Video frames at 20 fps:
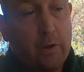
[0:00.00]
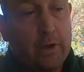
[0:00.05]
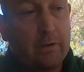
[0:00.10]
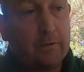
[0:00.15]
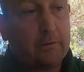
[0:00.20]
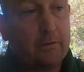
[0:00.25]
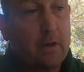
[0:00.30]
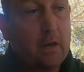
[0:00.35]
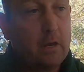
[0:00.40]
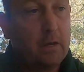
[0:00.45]

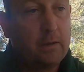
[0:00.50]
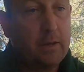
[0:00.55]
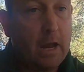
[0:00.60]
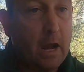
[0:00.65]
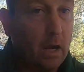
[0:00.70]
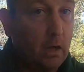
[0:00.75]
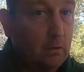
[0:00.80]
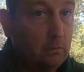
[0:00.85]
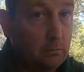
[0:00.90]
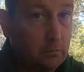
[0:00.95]
wings.
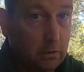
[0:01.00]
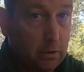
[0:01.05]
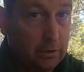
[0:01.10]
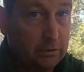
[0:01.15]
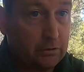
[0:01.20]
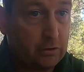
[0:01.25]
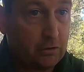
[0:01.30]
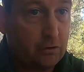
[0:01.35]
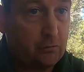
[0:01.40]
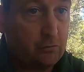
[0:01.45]
Now,
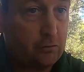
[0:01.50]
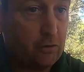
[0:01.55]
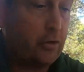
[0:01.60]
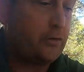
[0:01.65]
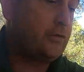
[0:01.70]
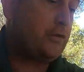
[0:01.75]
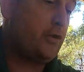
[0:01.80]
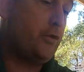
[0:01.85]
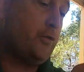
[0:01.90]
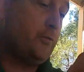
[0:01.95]
I'm just going to do a
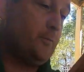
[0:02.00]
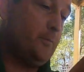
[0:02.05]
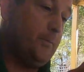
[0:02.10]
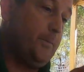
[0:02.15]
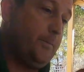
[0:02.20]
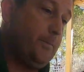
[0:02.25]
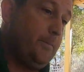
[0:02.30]
nose cone.